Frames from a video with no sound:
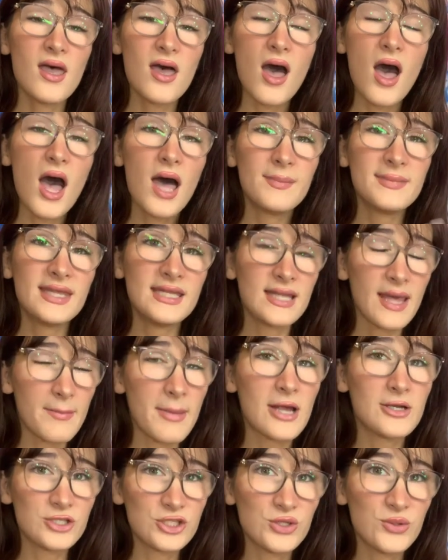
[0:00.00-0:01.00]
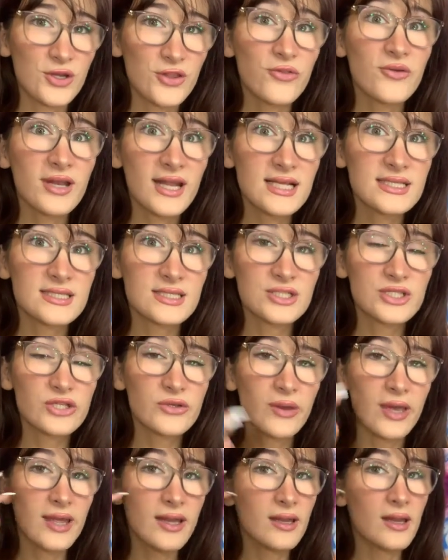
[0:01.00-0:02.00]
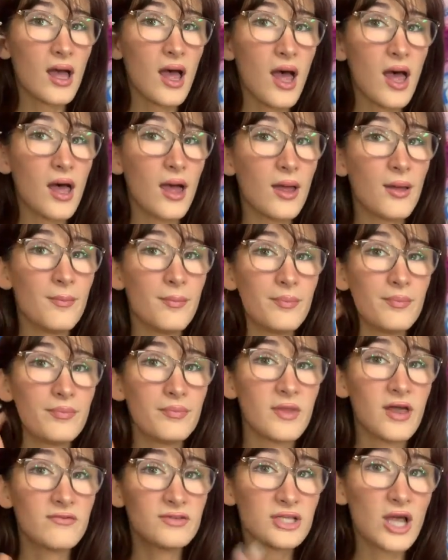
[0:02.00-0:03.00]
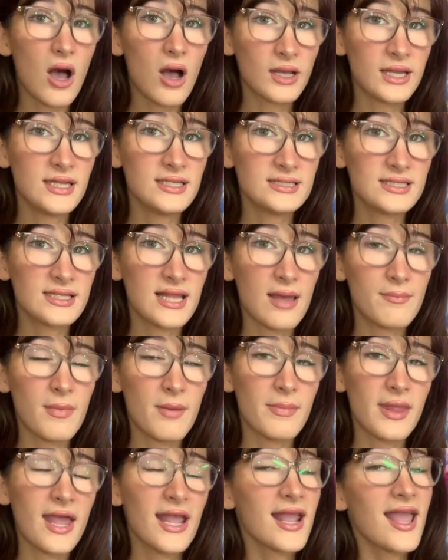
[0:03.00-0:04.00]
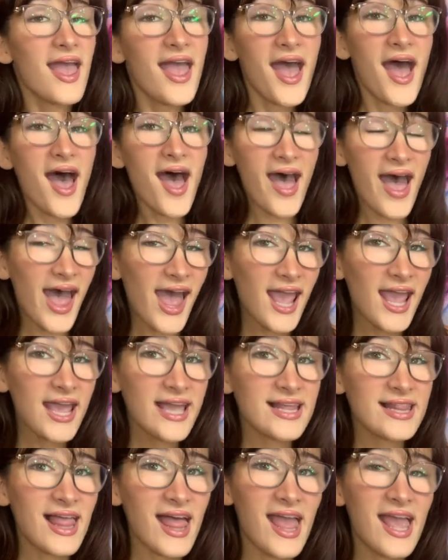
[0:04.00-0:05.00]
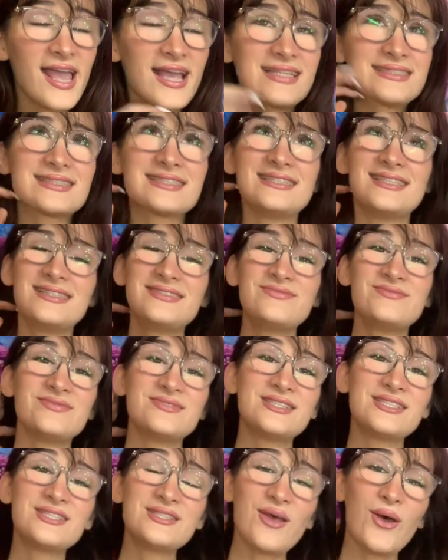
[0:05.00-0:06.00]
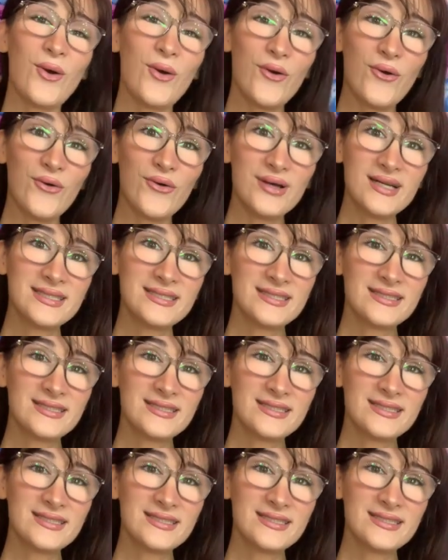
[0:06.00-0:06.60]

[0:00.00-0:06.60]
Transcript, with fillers: Um, then about two or three days into it, um, of talking to them, I'm like, hi, like, so